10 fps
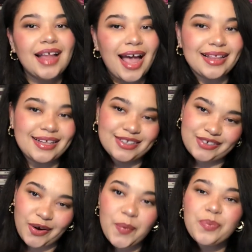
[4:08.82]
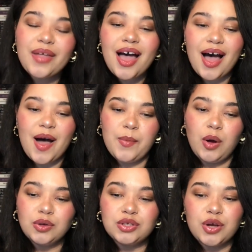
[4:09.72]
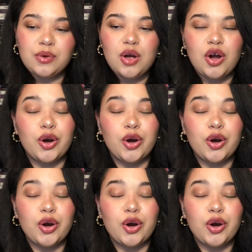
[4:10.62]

I like this girl. Also,